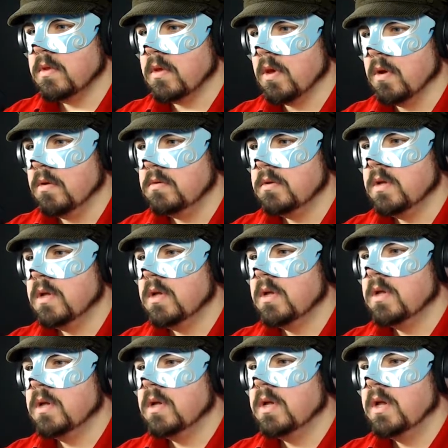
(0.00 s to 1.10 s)
Oh,
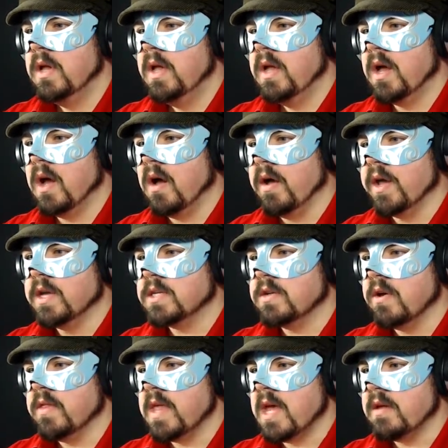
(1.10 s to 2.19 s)
he's
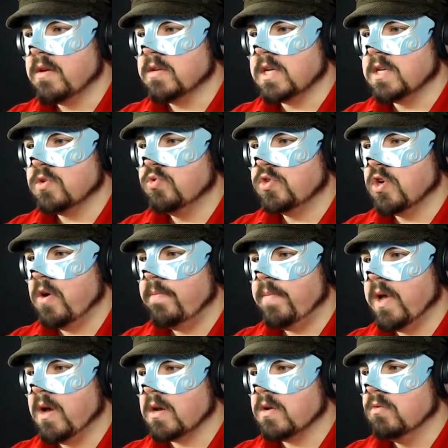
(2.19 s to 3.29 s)
doing that because there's also a
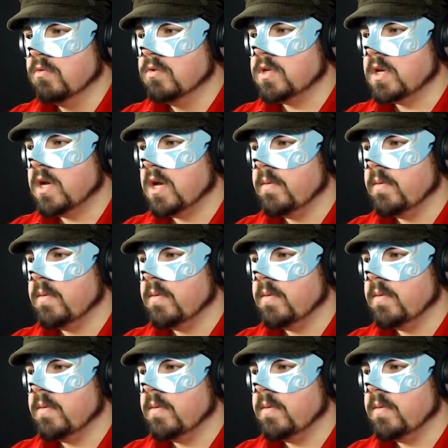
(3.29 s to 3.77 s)
perk called